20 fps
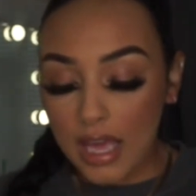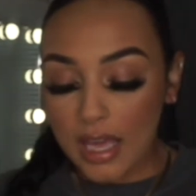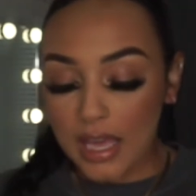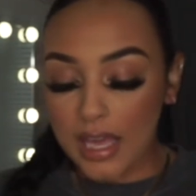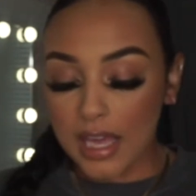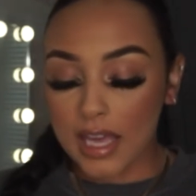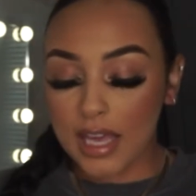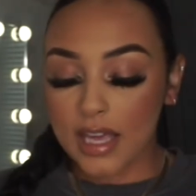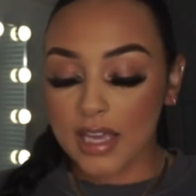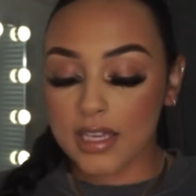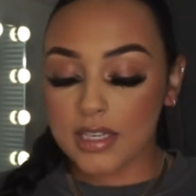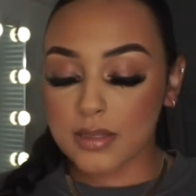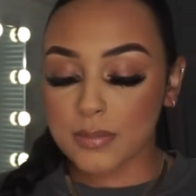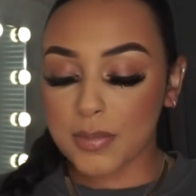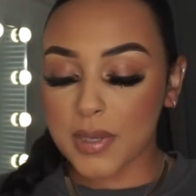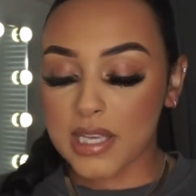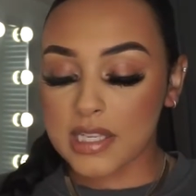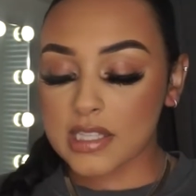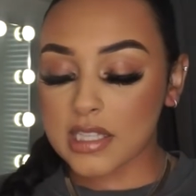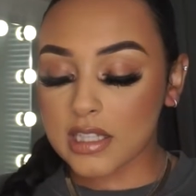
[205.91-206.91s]
And
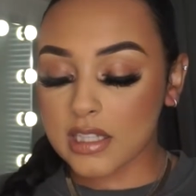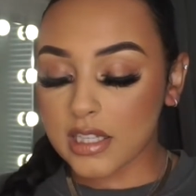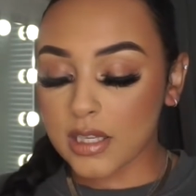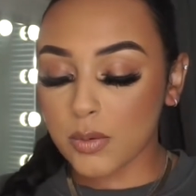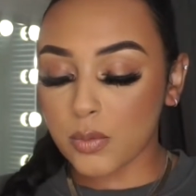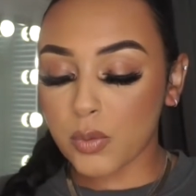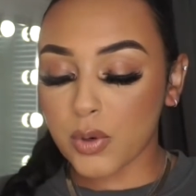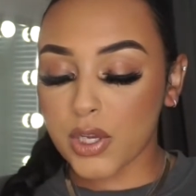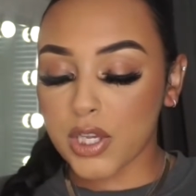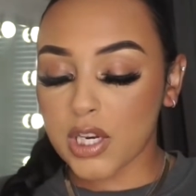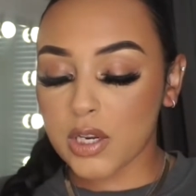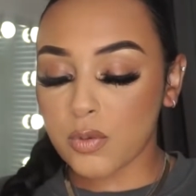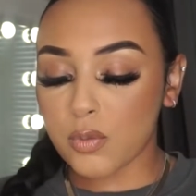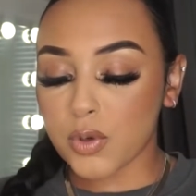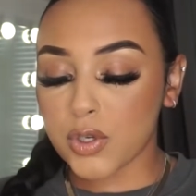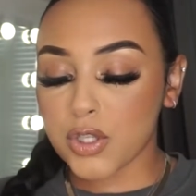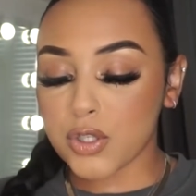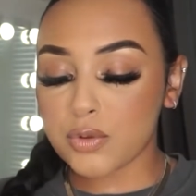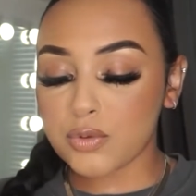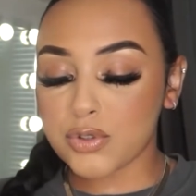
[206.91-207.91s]
basically
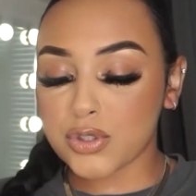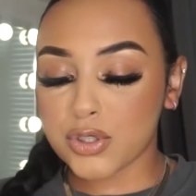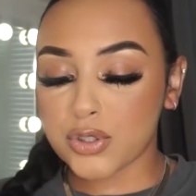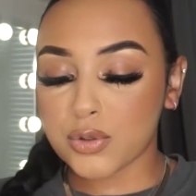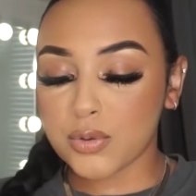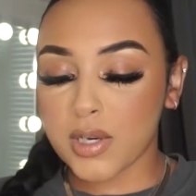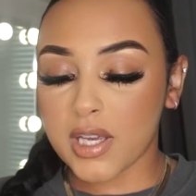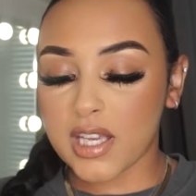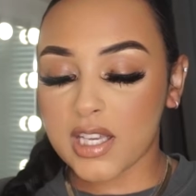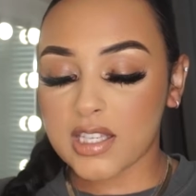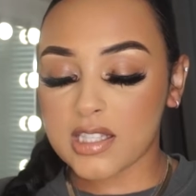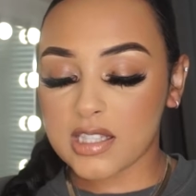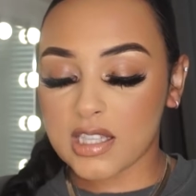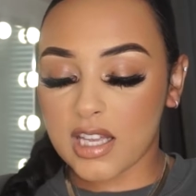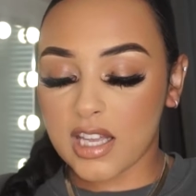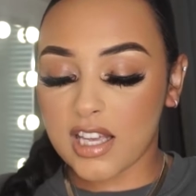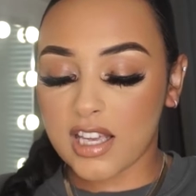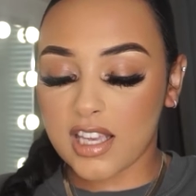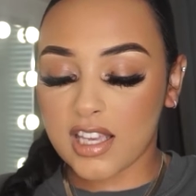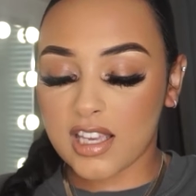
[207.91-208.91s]
what you do is
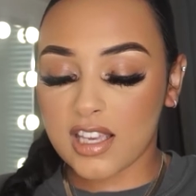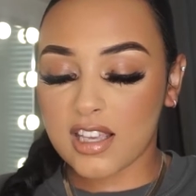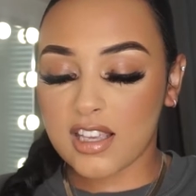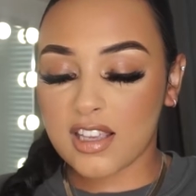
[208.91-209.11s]
like,